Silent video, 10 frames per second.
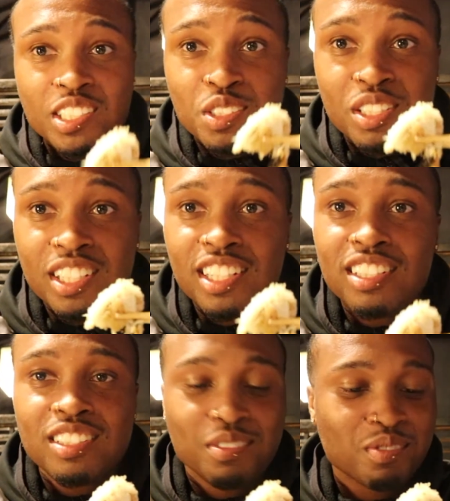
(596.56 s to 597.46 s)
You see, it
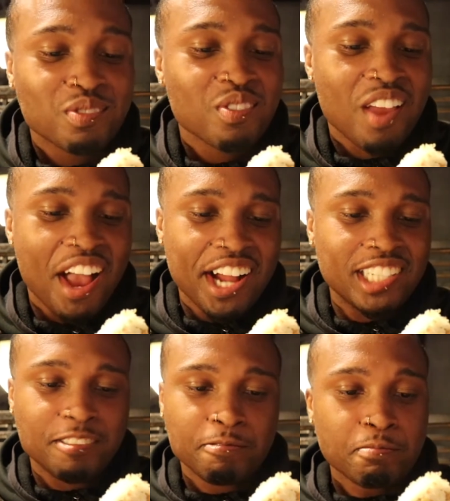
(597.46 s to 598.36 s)
took me forever to learn how to
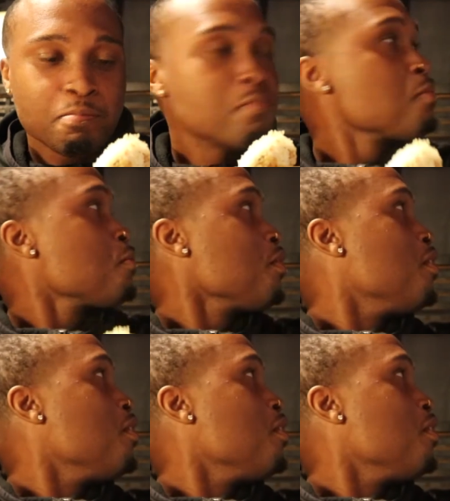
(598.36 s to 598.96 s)
use chopsticks.